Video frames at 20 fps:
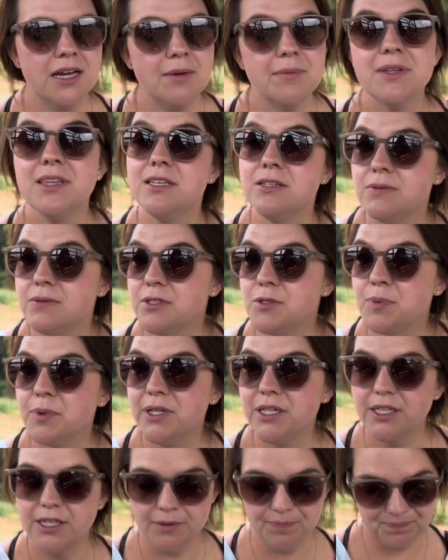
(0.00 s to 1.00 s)
But this one's
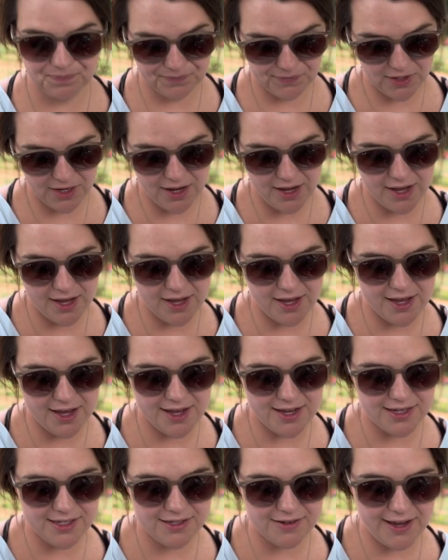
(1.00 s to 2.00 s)
pretty good.
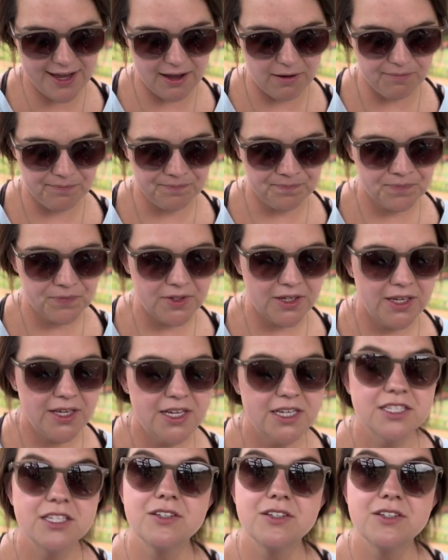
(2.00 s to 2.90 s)
So yeah. So